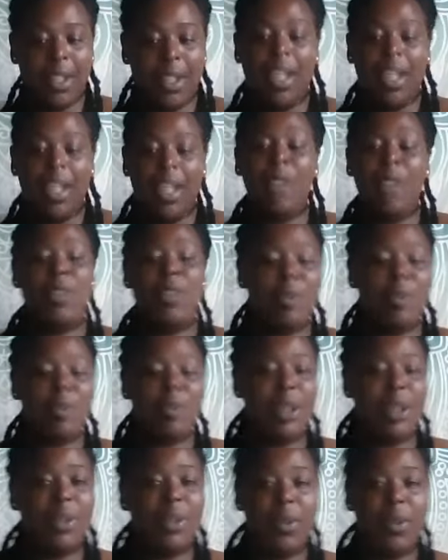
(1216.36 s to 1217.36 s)

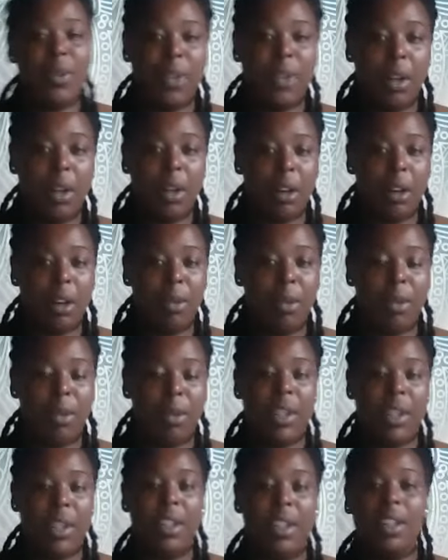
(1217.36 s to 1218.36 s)
irrespective of the
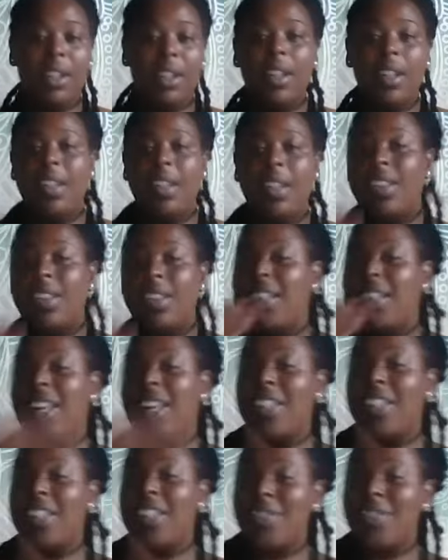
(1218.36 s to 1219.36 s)
heartbreak. That
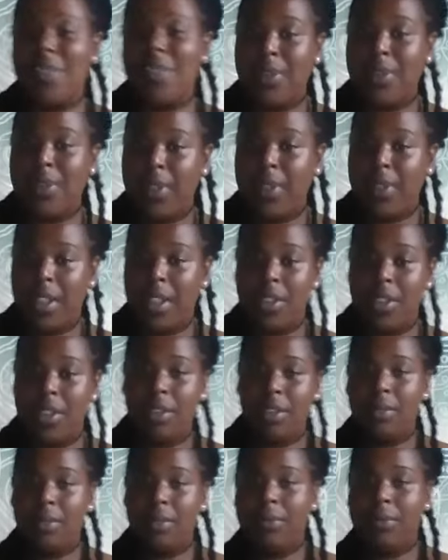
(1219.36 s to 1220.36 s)
doesn't define you.
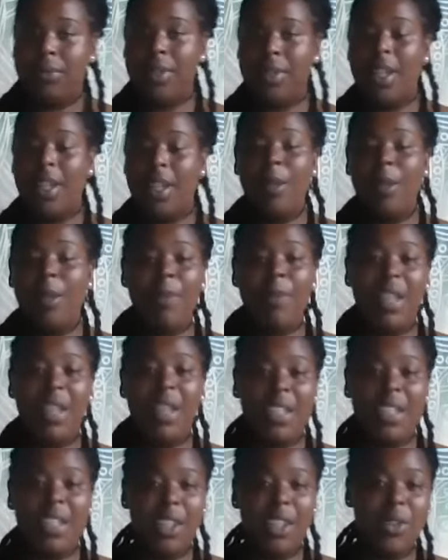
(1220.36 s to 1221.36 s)
It merely
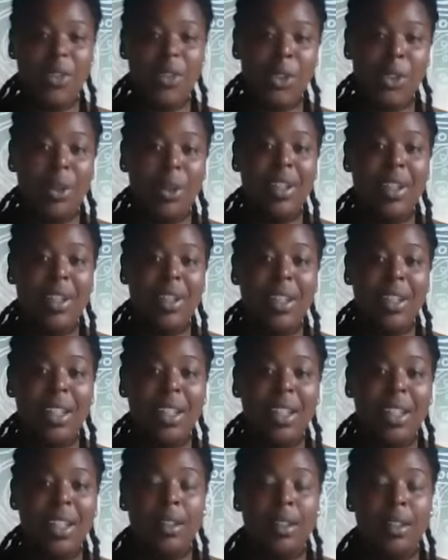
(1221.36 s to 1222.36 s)
gives you
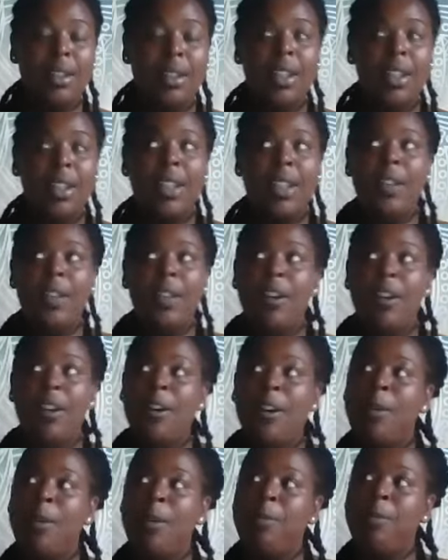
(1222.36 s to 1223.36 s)

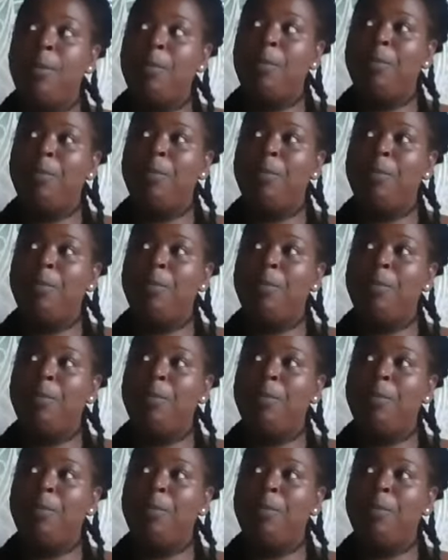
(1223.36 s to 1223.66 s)
um,